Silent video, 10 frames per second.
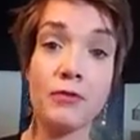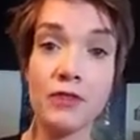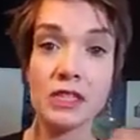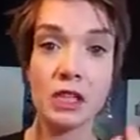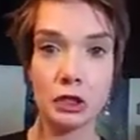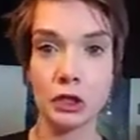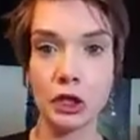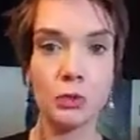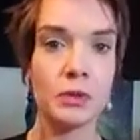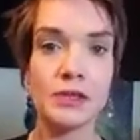physical
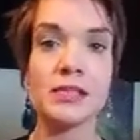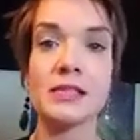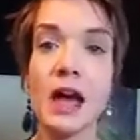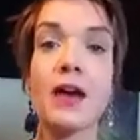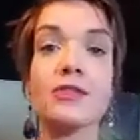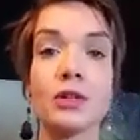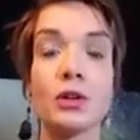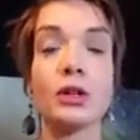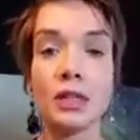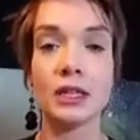human staff to
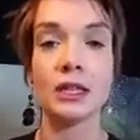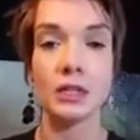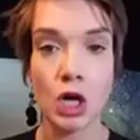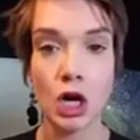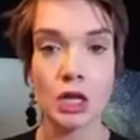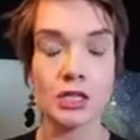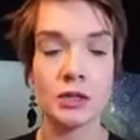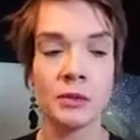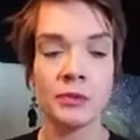create these cars.